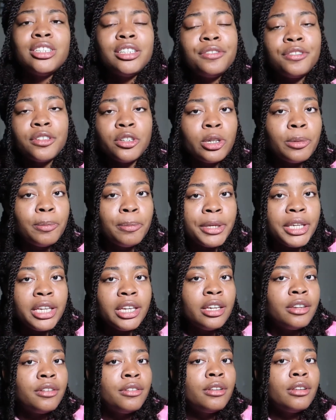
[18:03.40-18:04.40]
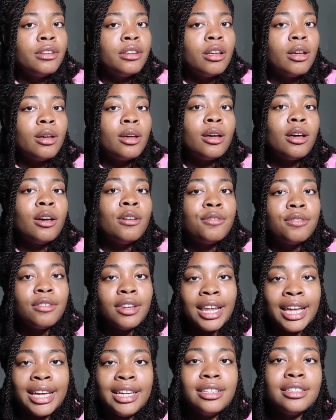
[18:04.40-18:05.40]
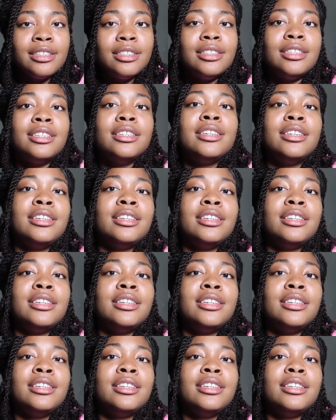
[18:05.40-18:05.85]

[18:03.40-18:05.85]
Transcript: if you're a being of light.